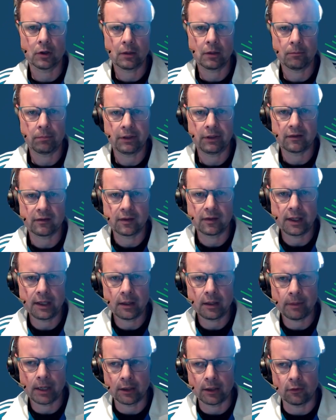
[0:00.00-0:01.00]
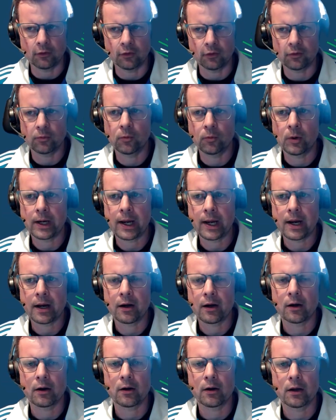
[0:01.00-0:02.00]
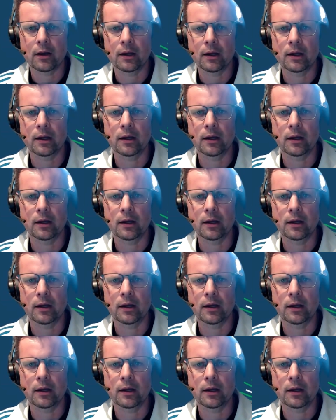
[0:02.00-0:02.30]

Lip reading: complex data models where